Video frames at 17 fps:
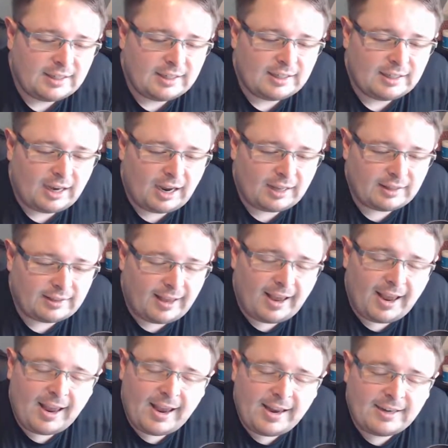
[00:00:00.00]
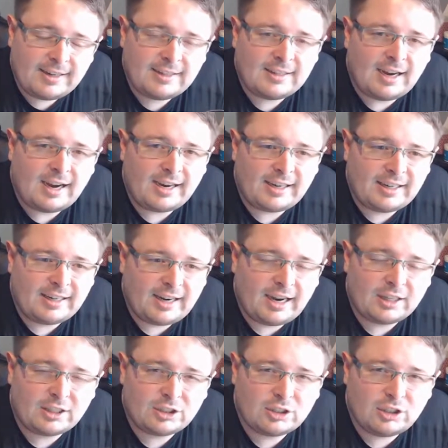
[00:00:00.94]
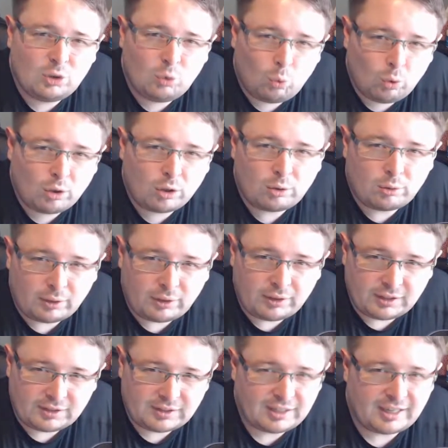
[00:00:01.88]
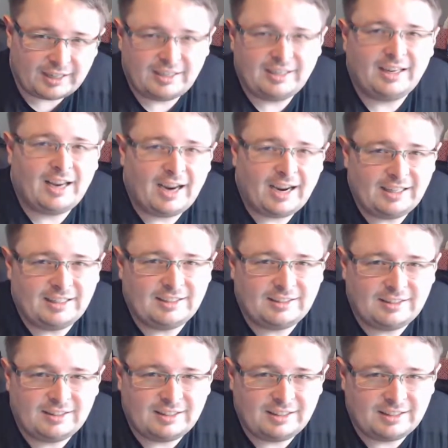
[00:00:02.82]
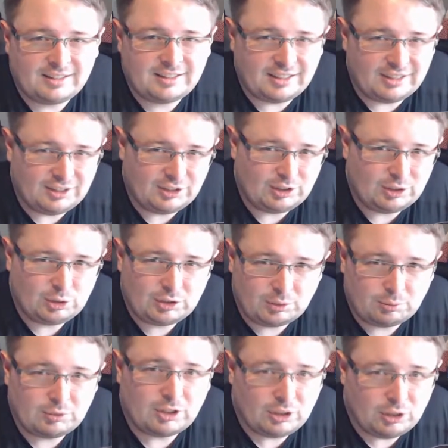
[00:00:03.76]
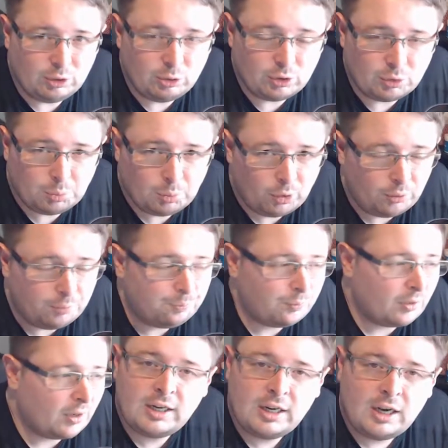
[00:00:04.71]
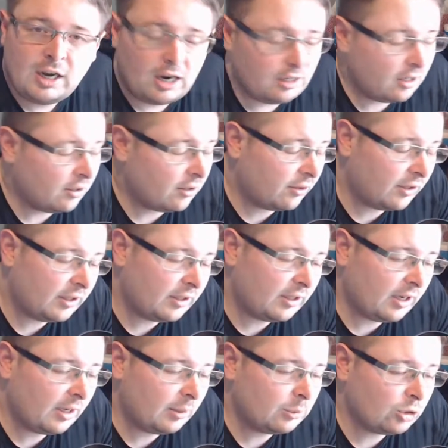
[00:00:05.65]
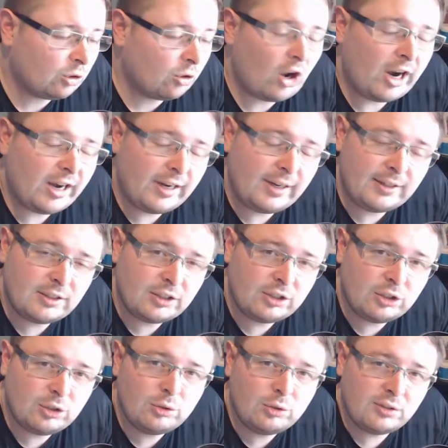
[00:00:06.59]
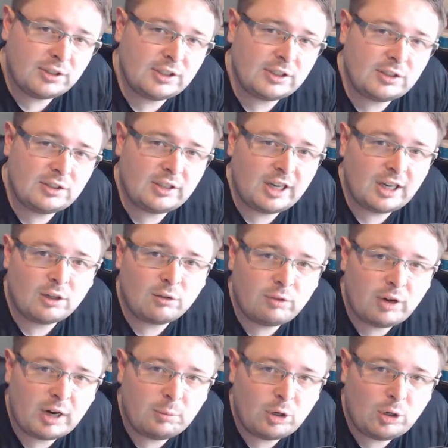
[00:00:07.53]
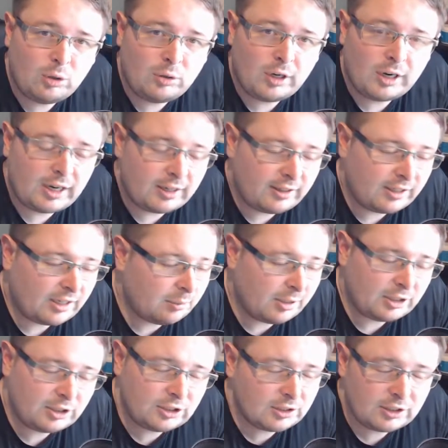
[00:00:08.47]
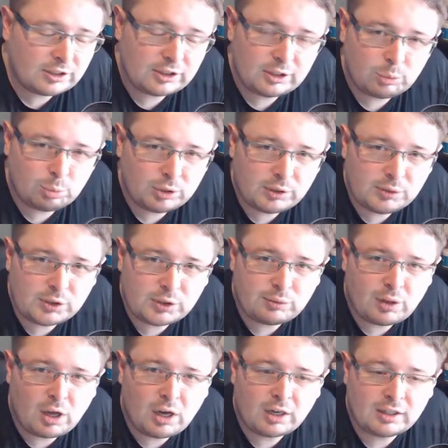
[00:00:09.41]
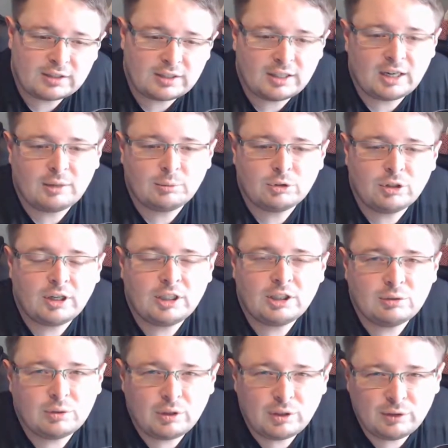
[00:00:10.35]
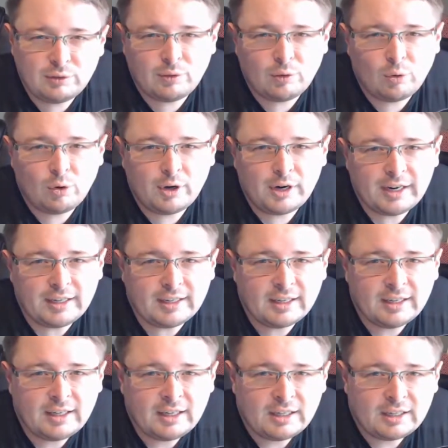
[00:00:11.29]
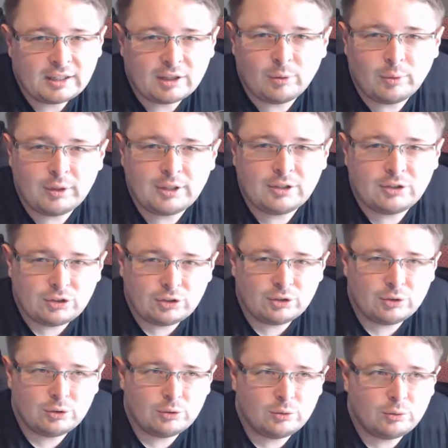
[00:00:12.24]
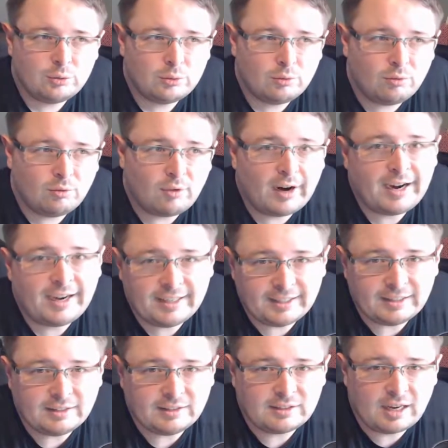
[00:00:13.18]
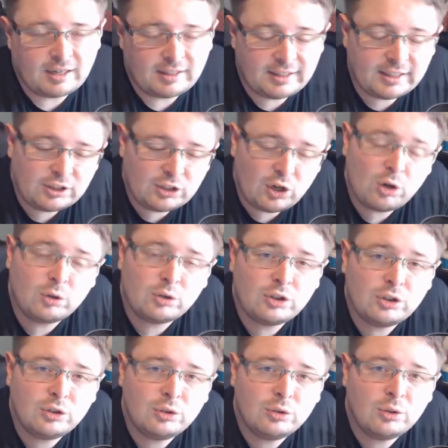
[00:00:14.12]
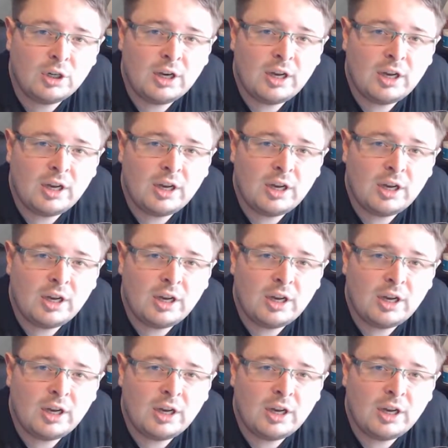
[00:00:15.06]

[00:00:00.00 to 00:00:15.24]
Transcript: at the end I can actually work with this, that I can edit this into something usable. Another thing that I'm trying to do this NanoWriMo, and I think I mentioned this in the previous vlog, is that I'm trying to avoid going to write-ins. I did go to